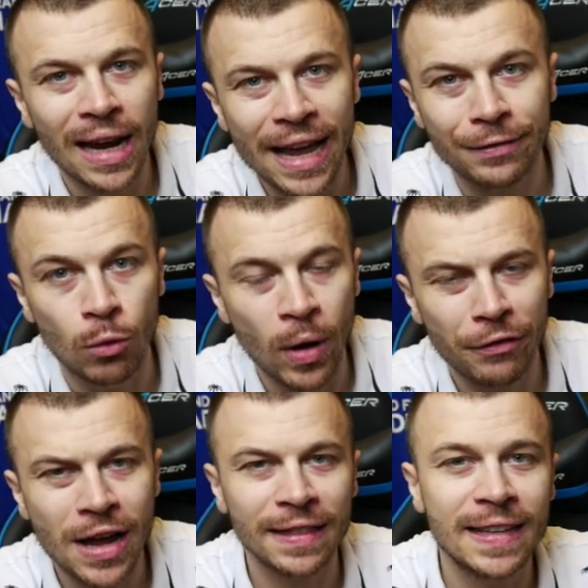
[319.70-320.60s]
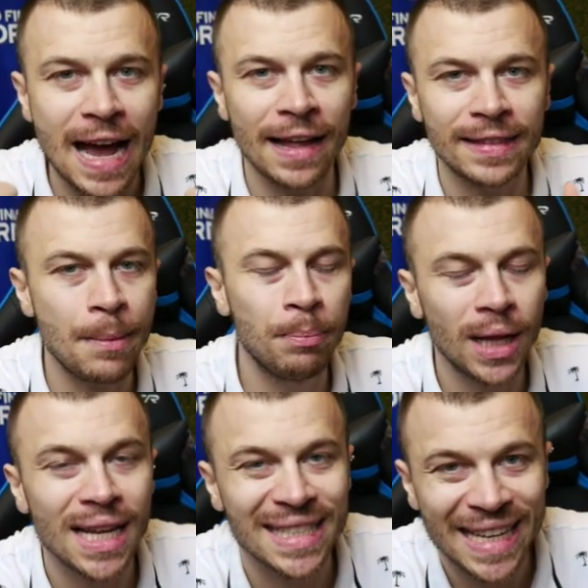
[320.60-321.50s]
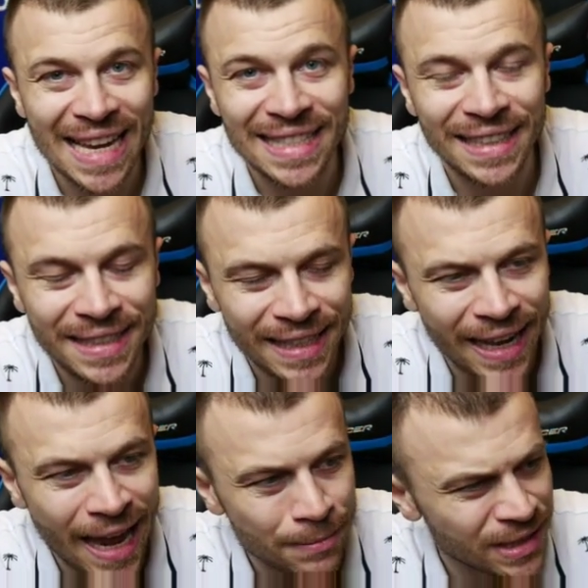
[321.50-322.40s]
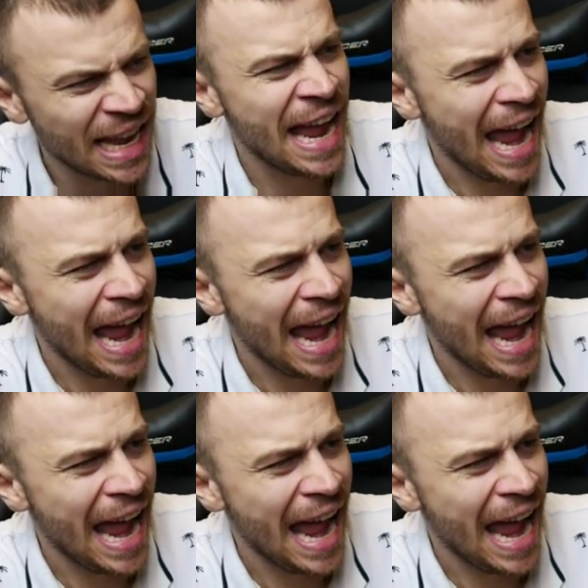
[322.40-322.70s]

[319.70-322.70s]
left, we've got Kante plus Kessié CDMs,